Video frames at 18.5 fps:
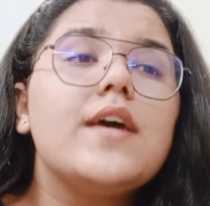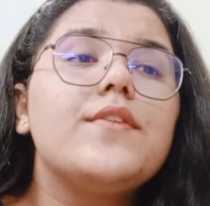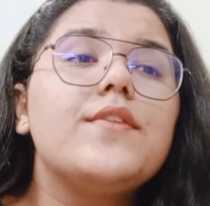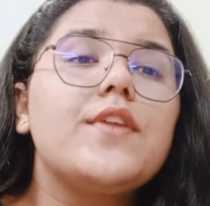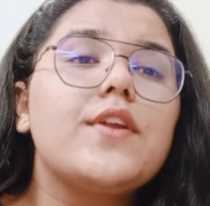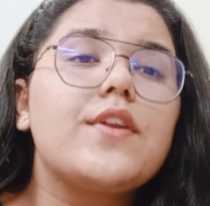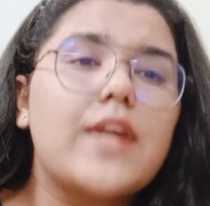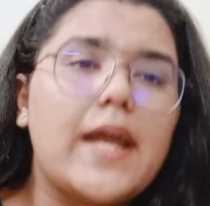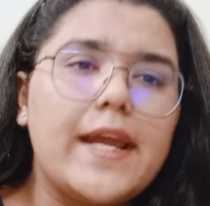
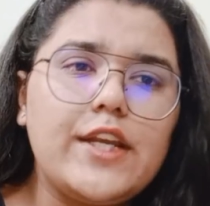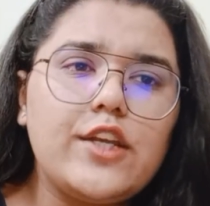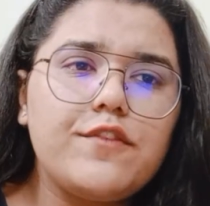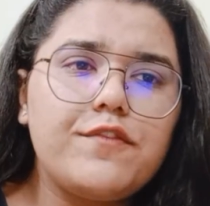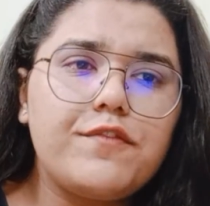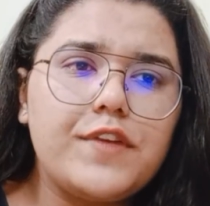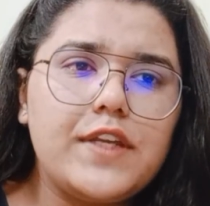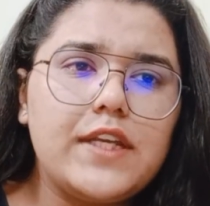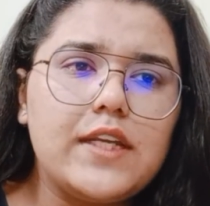The right
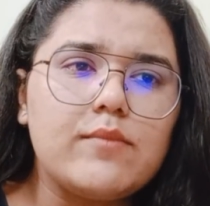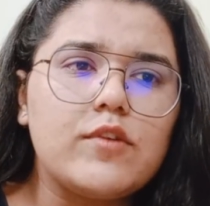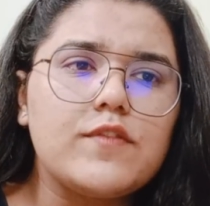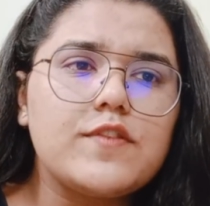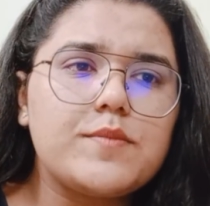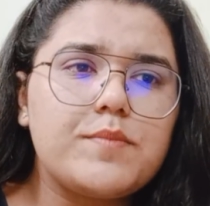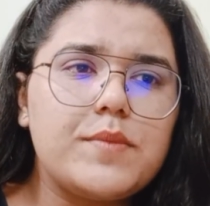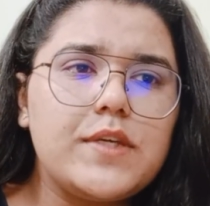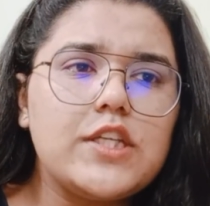of freedom
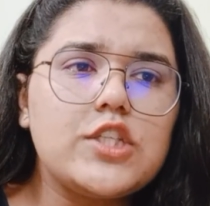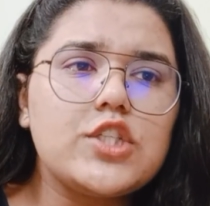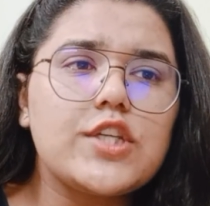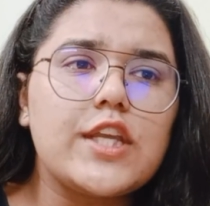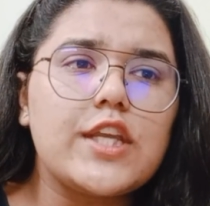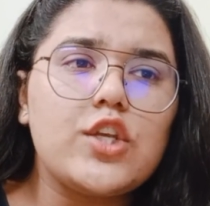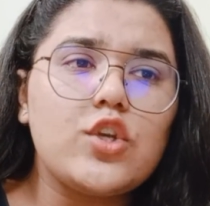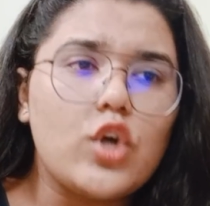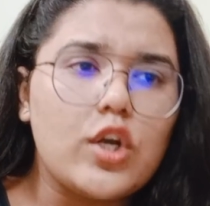of speech
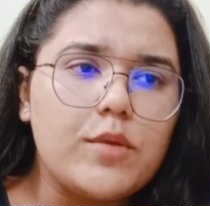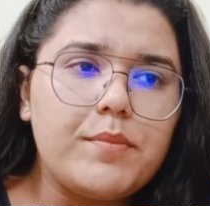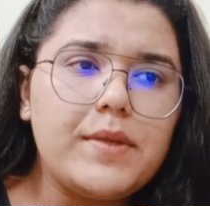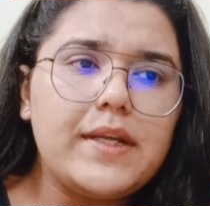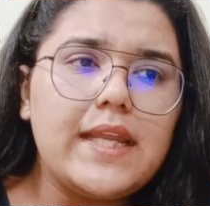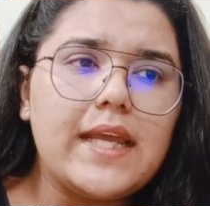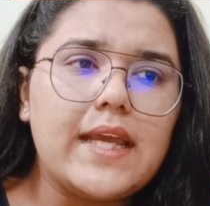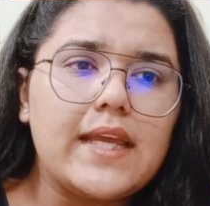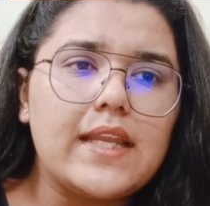cannot
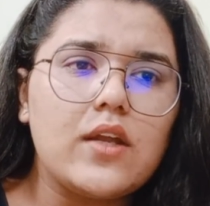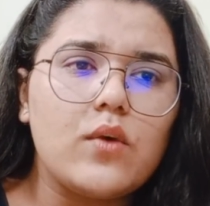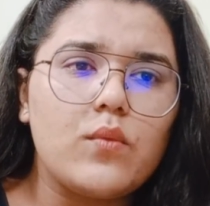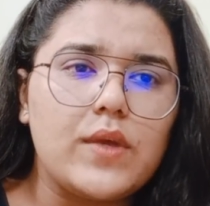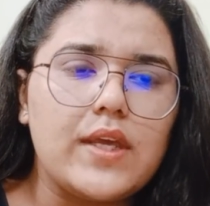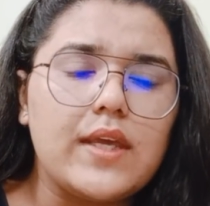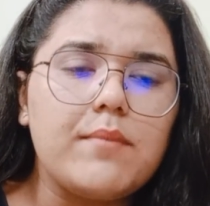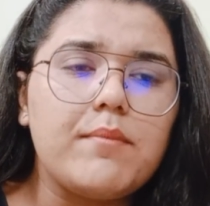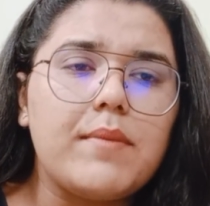be taken
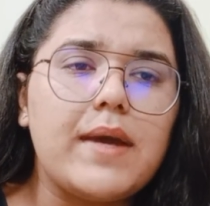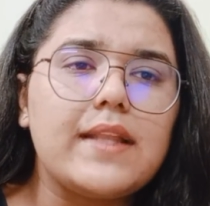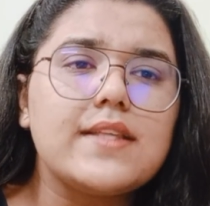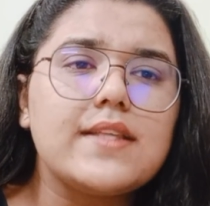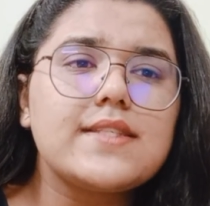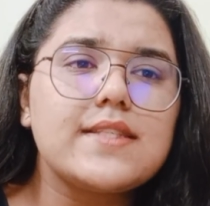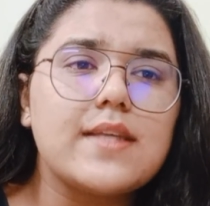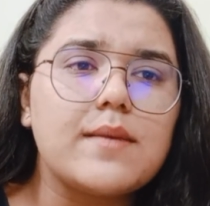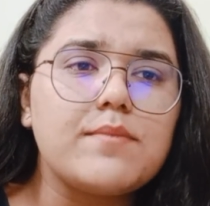away by
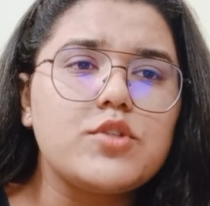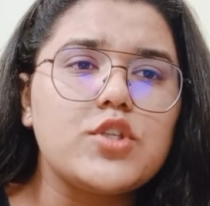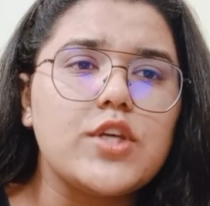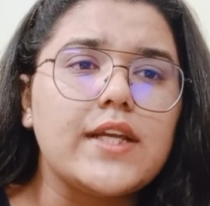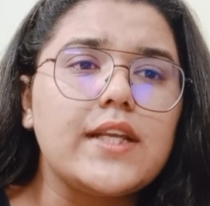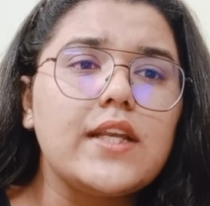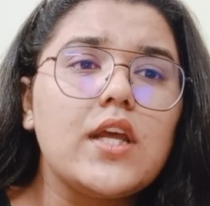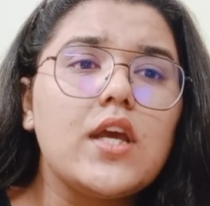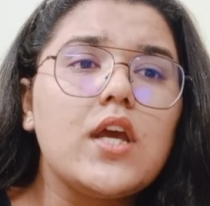the
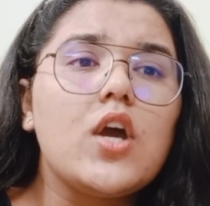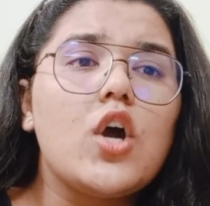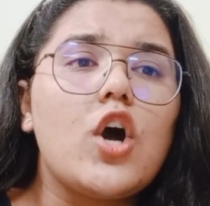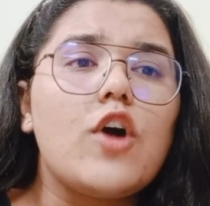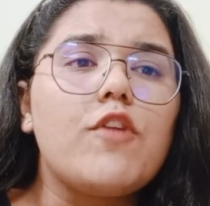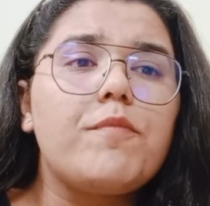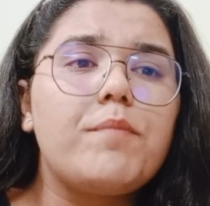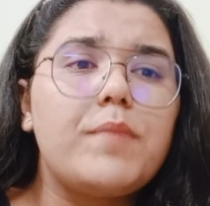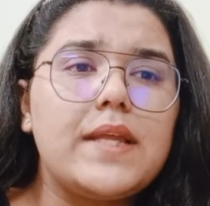subject
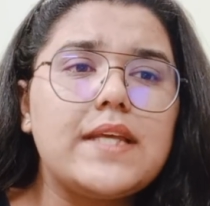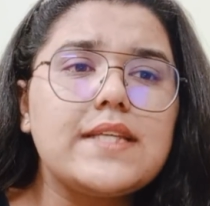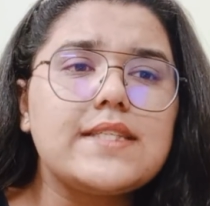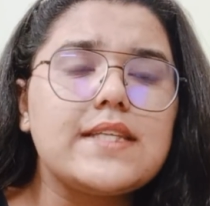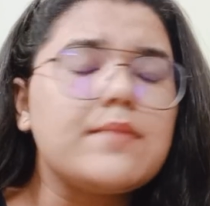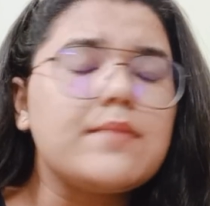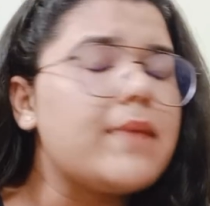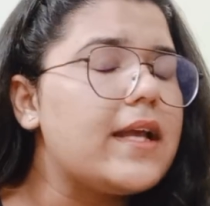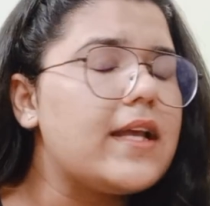of
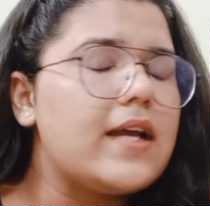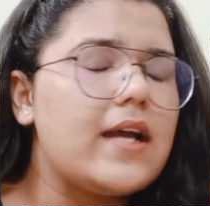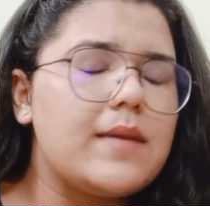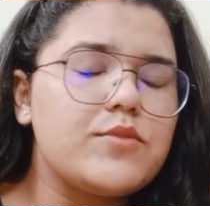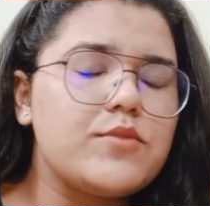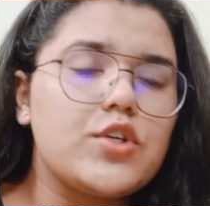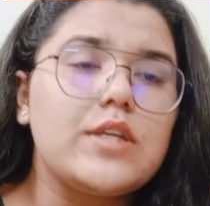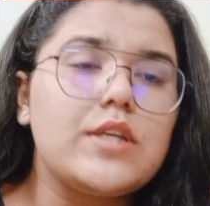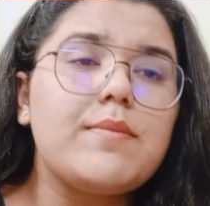placing by
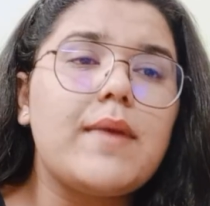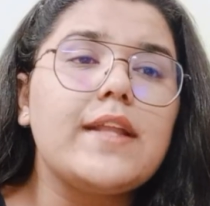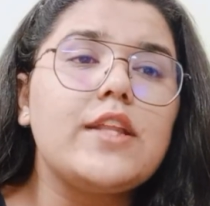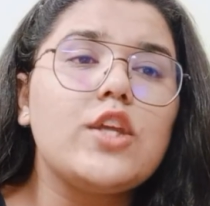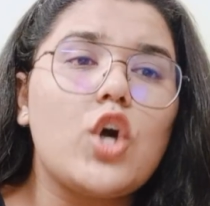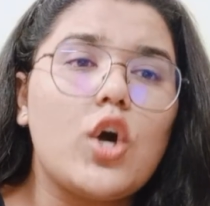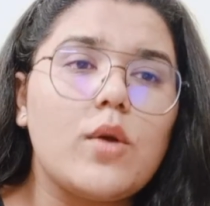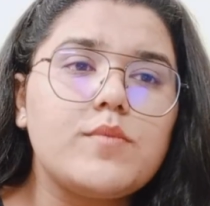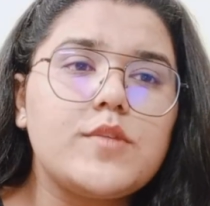
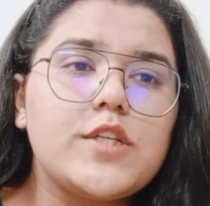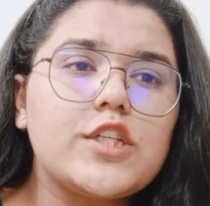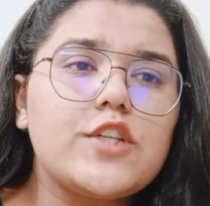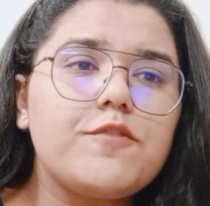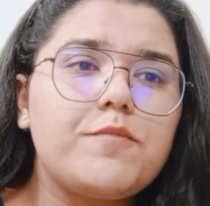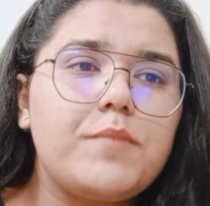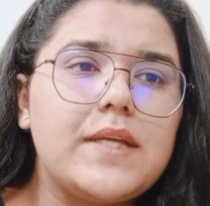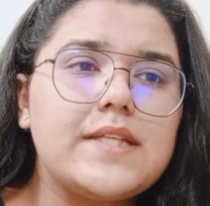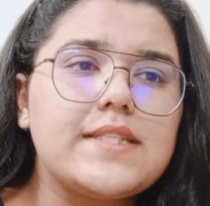the object
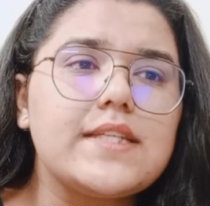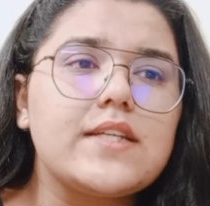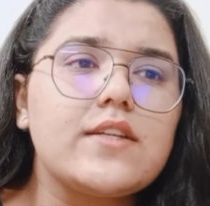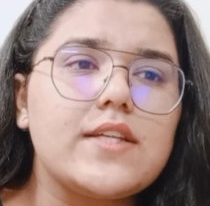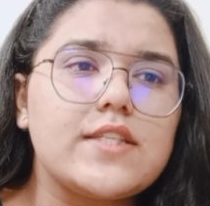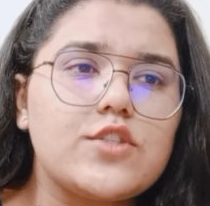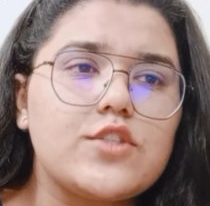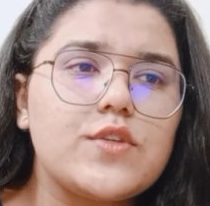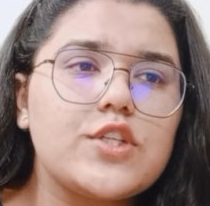of placing
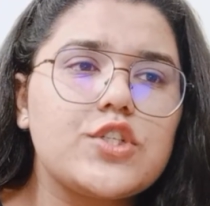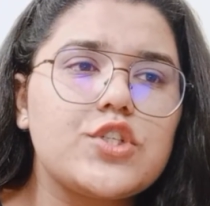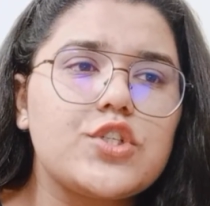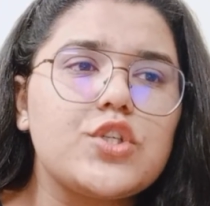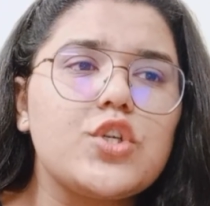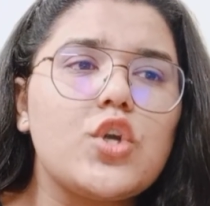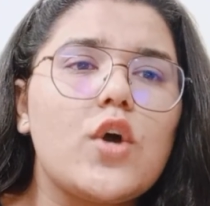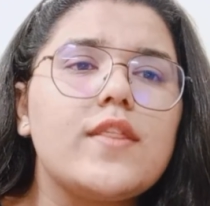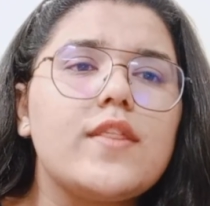
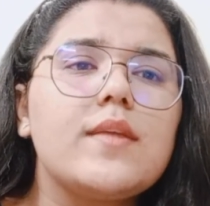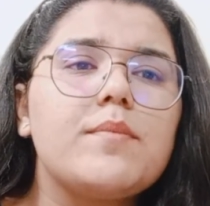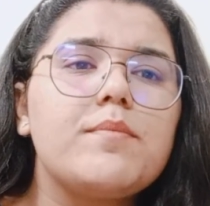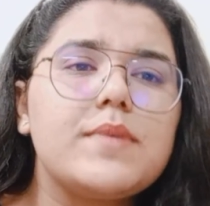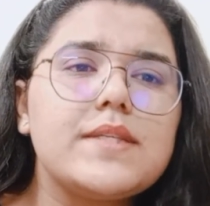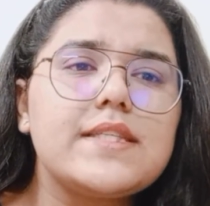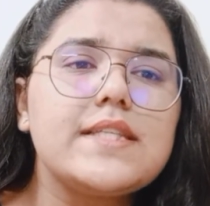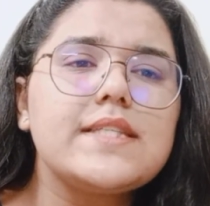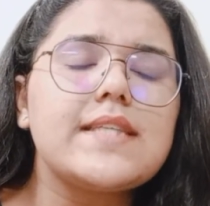restriction on the
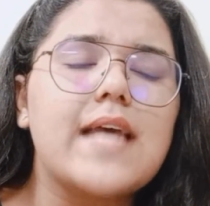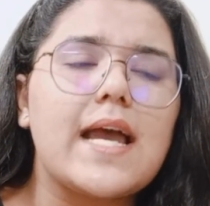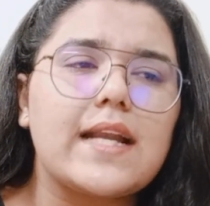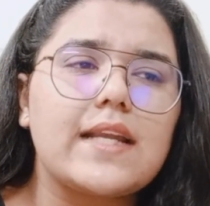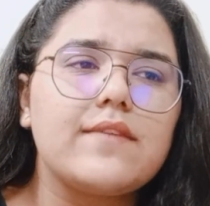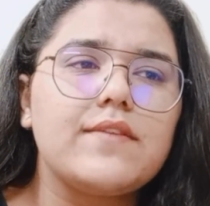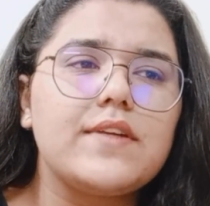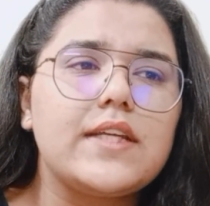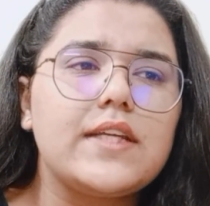business
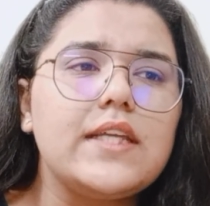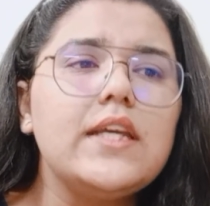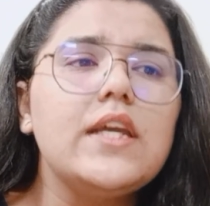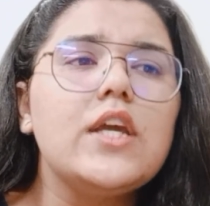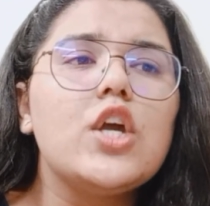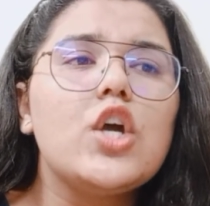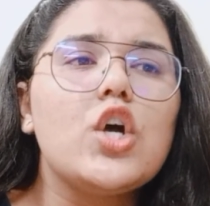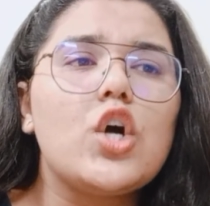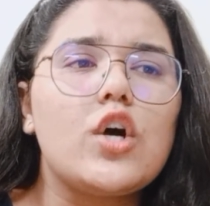
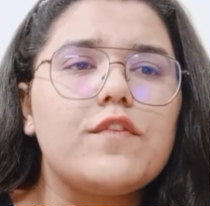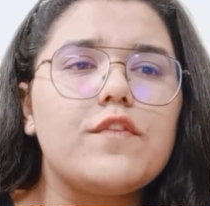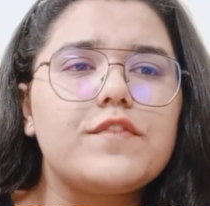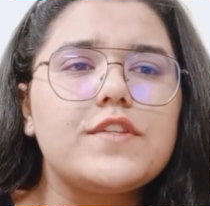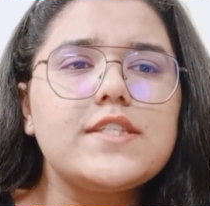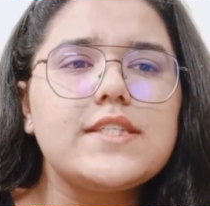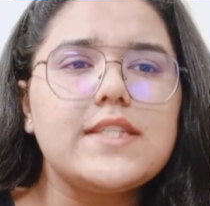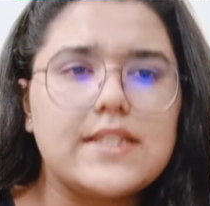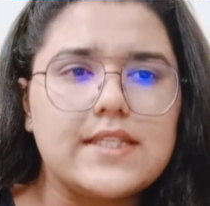activity of
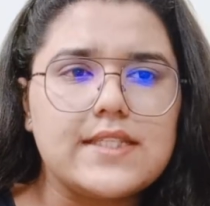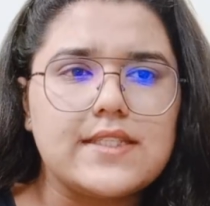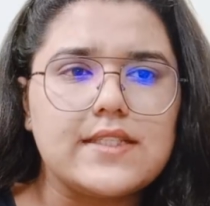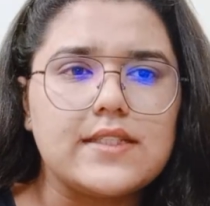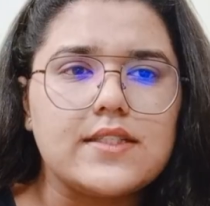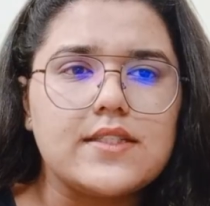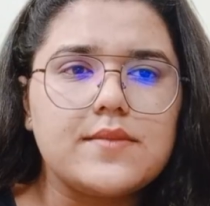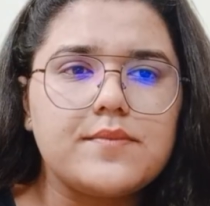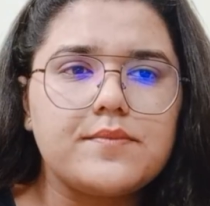the
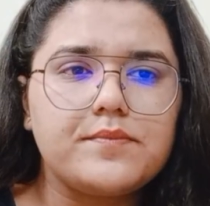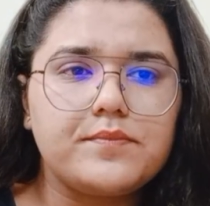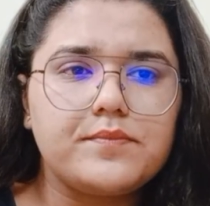citizens.